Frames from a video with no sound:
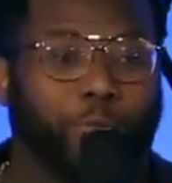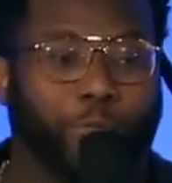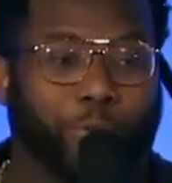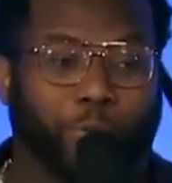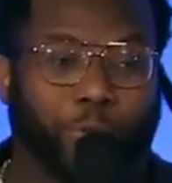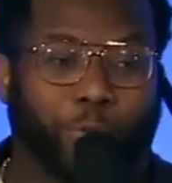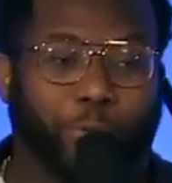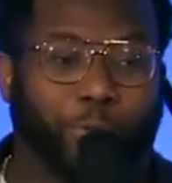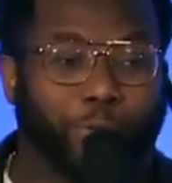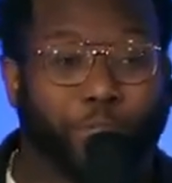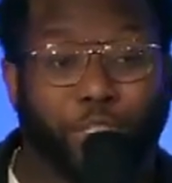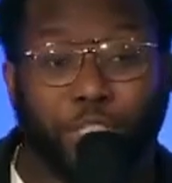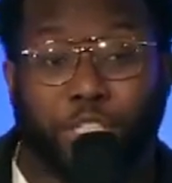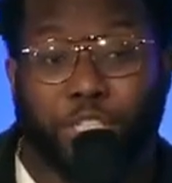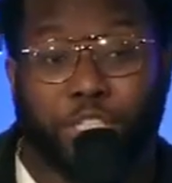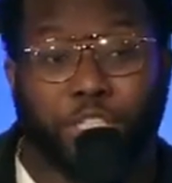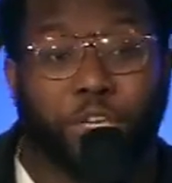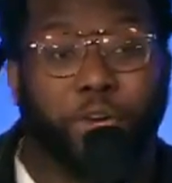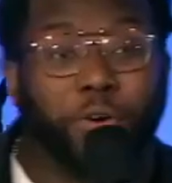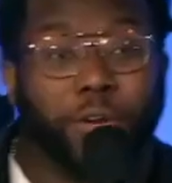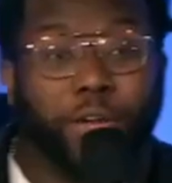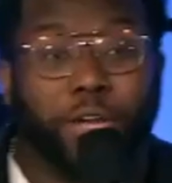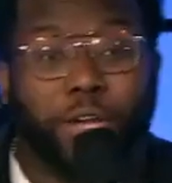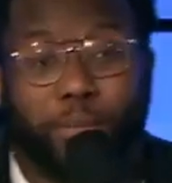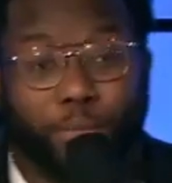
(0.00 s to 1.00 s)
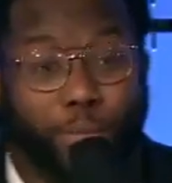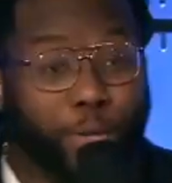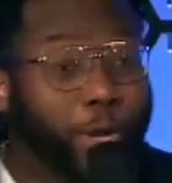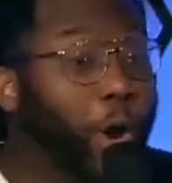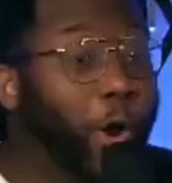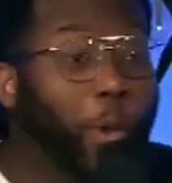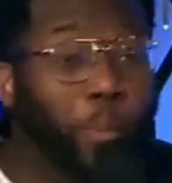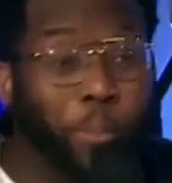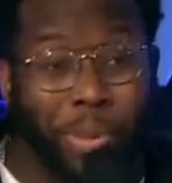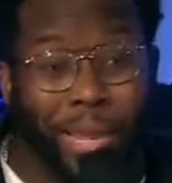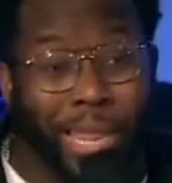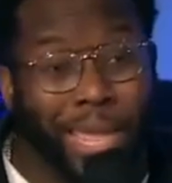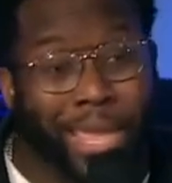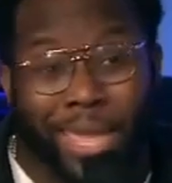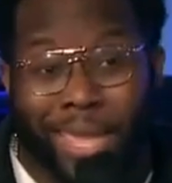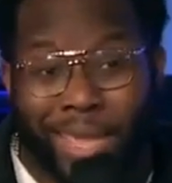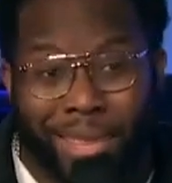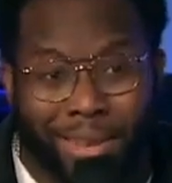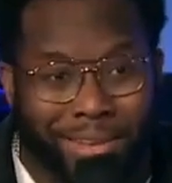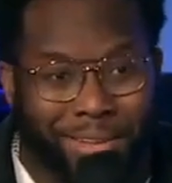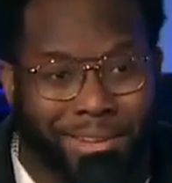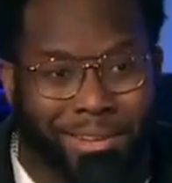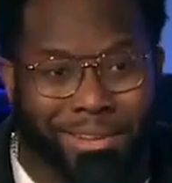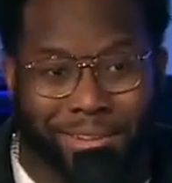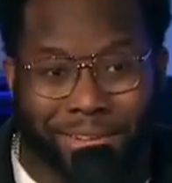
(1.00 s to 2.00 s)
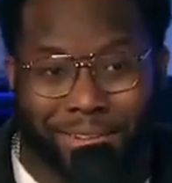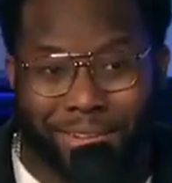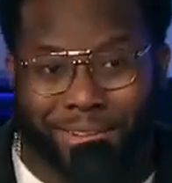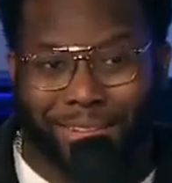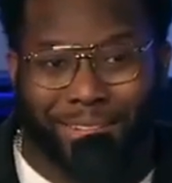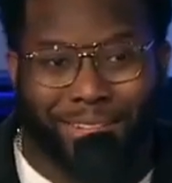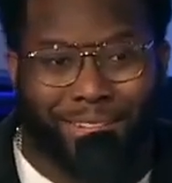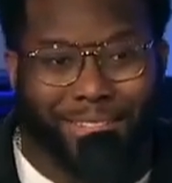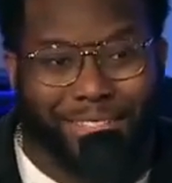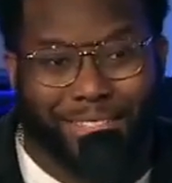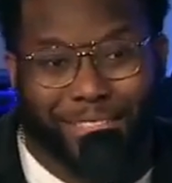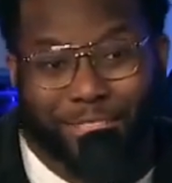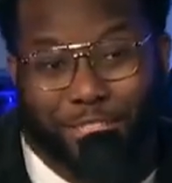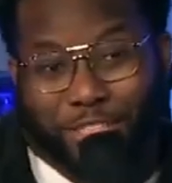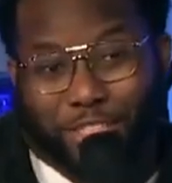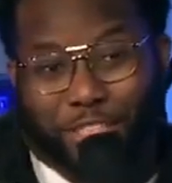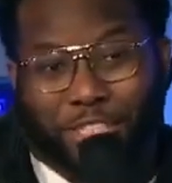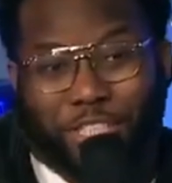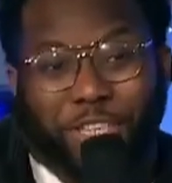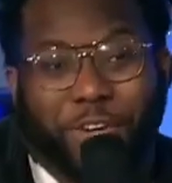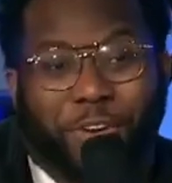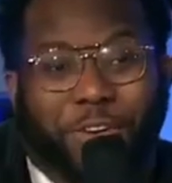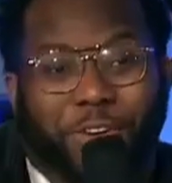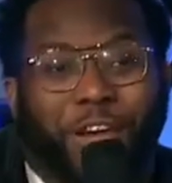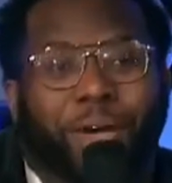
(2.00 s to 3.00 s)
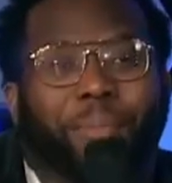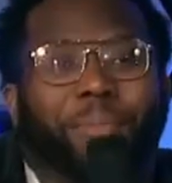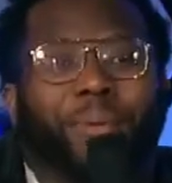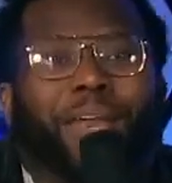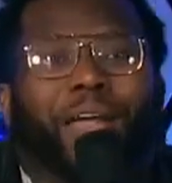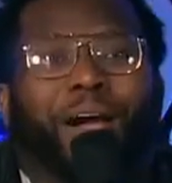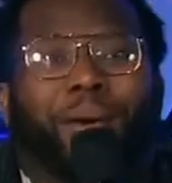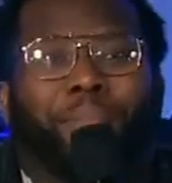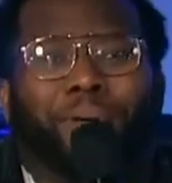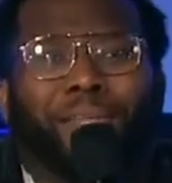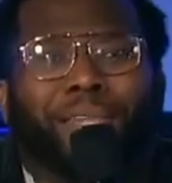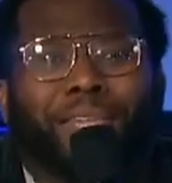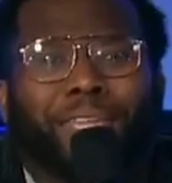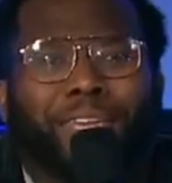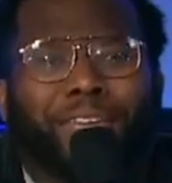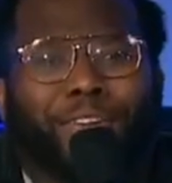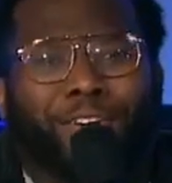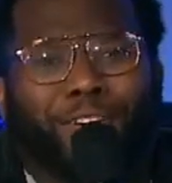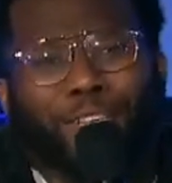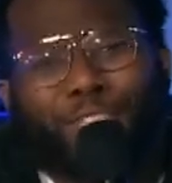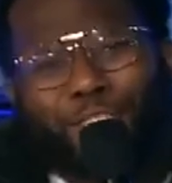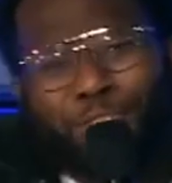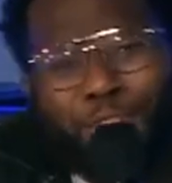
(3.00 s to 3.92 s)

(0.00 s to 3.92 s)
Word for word: group. Just showed up, no plan. Just showed up. And I'm a leader, so